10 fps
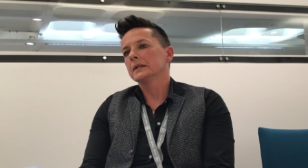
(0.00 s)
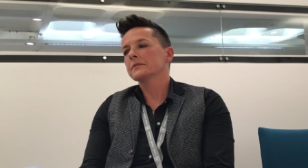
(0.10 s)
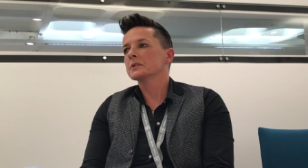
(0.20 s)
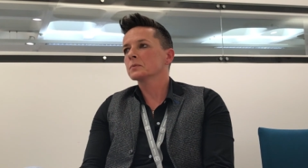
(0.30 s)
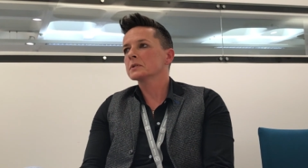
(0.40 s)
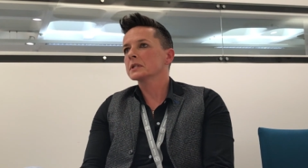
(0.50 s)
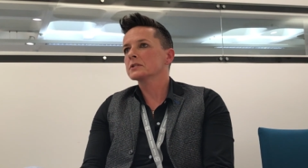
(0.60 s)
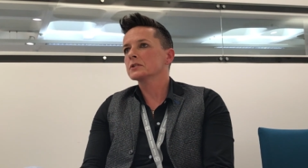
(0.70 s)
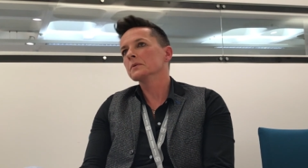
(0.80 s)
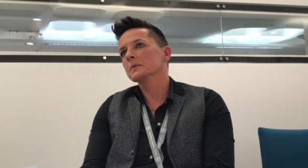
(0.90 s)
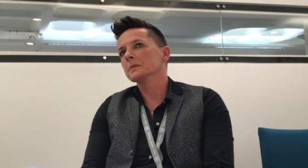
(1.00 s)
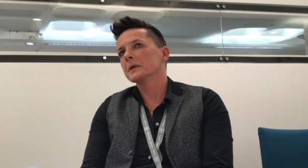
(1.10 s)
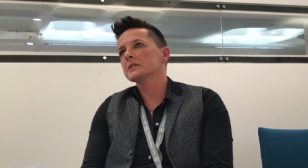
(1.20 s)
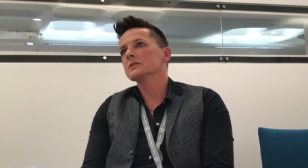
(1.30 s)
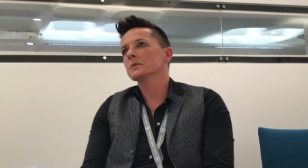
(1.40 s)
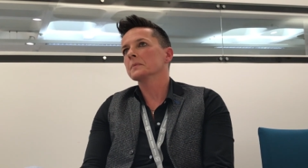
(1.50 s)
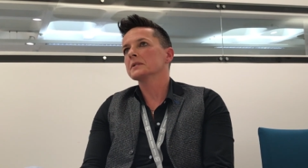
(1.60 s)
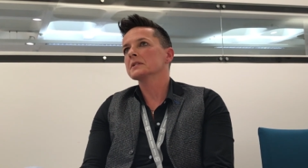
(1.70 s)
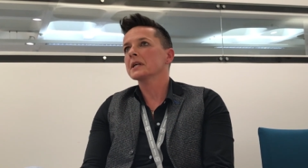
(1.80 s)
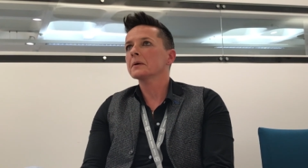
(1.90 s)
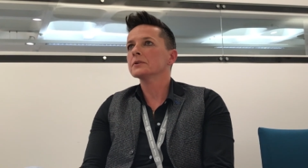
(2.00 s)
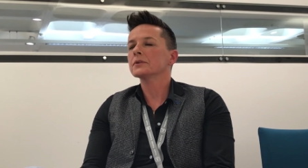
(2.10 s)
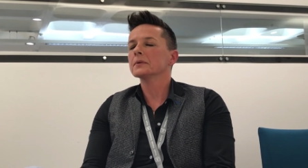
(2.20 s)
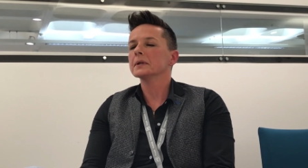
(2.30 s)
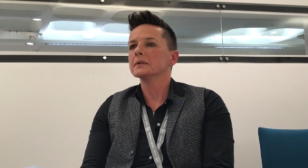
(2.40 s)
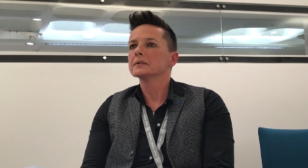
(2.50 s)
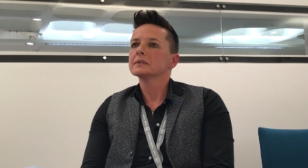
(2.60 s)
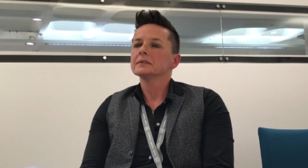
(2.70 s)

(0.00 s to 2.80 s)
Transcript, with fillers: If someone says to you in a messenger message, How are you doing?